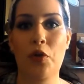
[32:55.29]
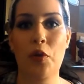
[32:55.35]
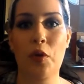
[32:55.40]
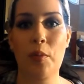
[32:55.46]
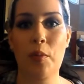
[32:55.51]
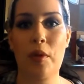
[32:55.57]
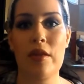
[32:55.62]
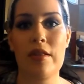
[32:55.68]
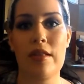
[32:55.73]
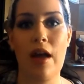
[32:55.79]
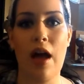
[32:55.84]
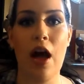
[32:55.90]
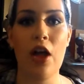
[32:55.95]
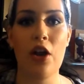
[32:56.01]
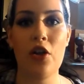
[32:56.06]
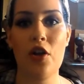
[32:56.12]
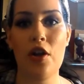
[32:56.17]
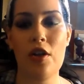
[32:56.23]
Normal is
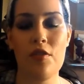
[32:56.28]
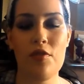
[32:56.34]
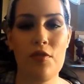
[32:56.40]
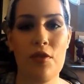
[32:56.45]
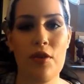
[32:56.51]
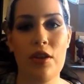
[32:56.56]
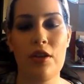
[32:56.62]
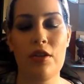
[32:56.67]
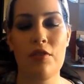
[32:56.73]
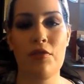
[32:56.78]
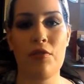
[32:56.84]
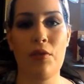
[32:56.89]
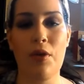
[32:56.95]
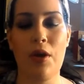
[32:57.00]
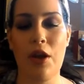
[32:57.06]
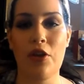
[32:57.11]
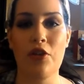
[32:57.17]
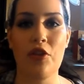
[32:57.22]
140 to
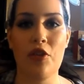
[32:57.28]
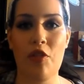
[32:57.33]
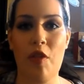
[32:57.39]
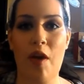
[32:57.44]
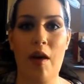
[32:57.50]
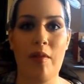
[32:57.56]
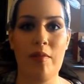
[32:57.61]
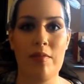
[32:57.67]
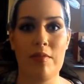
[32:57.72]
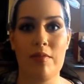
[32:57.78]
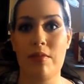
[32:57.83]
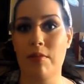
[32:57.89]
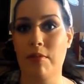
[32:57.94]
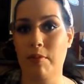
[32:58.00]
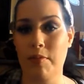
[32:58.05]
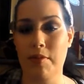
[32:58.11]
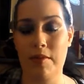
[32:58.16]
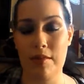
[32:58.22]
400,000,
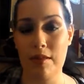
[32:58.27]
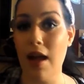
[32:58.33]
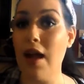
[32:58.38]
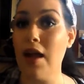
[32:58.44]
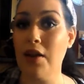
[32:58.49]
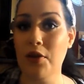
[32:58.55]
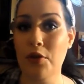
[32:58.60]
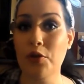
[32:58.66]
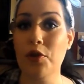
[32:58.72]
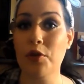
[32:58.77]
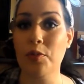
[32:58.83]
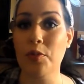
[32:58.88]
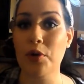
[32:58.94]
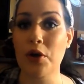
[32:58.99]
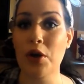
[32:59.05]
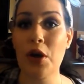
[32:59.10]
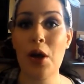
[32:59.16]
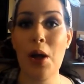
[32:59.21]
so it was not
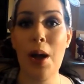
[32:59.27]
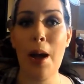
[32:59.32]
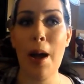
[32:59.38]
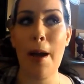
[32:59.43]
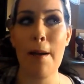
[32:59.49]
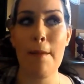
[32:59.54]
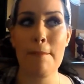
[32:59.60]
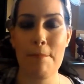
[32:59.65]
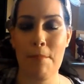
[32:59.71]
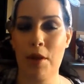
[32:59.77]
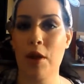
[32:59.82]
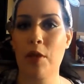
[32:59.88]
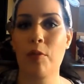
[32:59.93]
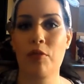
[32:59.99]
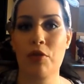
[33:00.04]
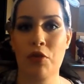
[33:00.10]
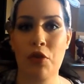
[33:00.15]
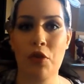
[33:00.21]
normal, but
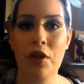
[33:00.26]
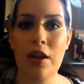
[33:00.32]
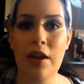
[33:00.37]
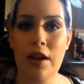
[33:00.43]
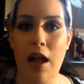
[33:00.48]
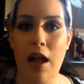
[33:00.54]
it was good